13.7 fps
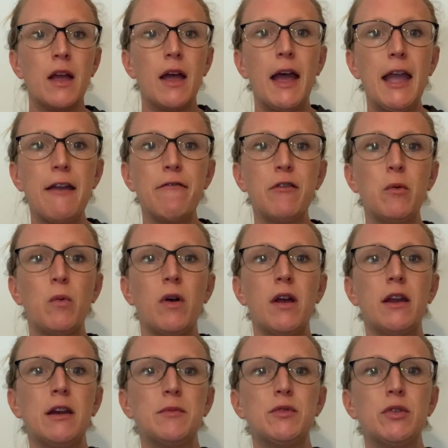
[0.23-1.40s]
Hi
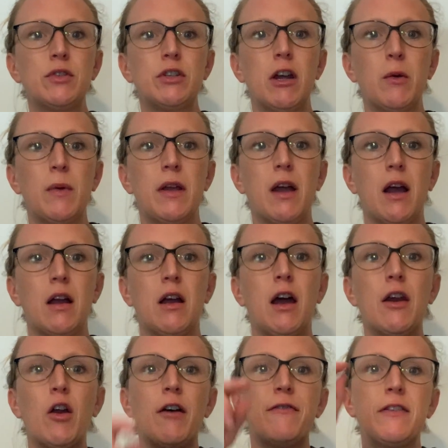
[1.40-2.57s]
everyone, I'm so sorry we got
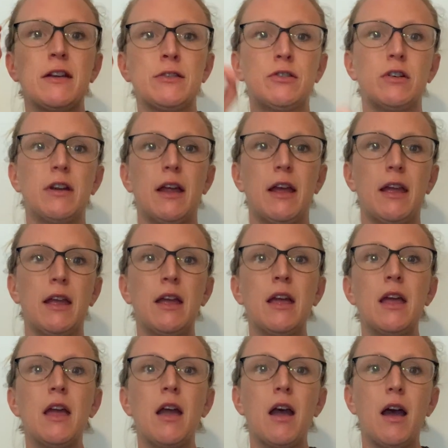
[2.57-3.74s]
cut off yesterday
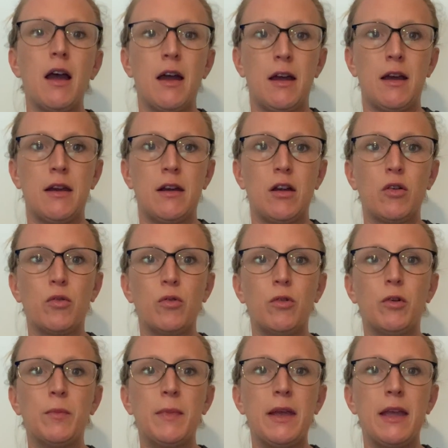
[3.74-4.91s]
on our
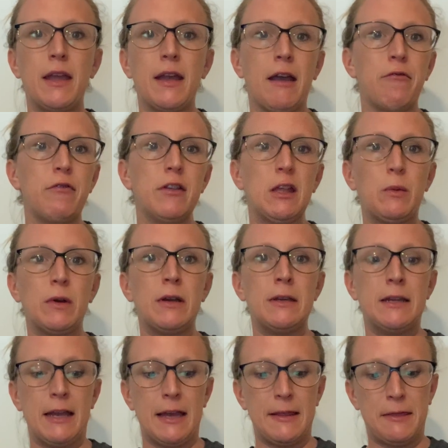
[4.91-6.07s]
Google Meet. I really wanted
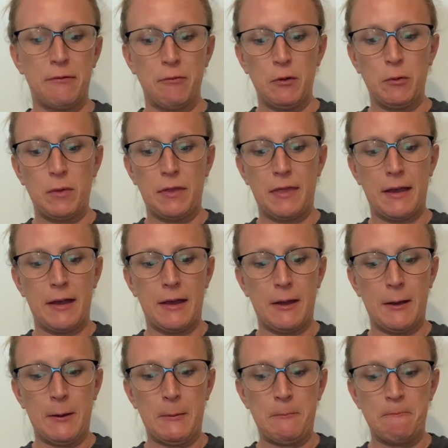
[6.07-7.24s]
to get through with
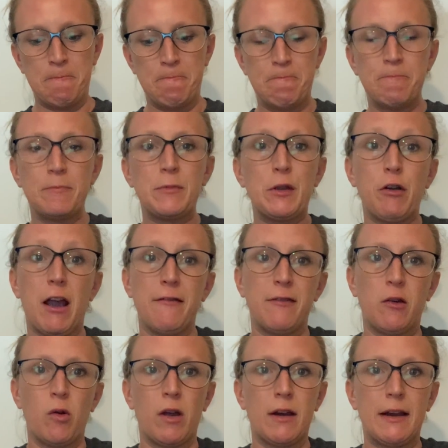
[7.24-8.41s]
the
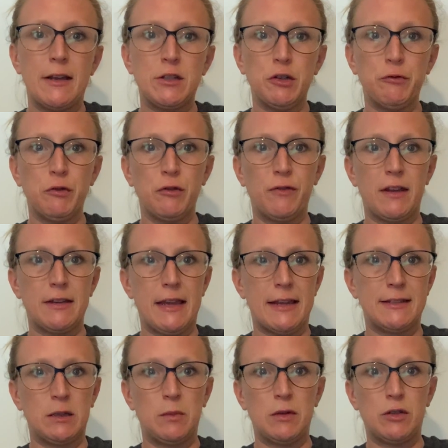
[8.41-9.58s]
graphic organizer for
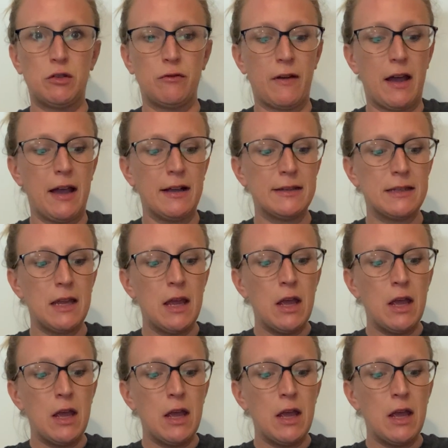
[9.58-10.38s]
Fantastic Mr. Fox.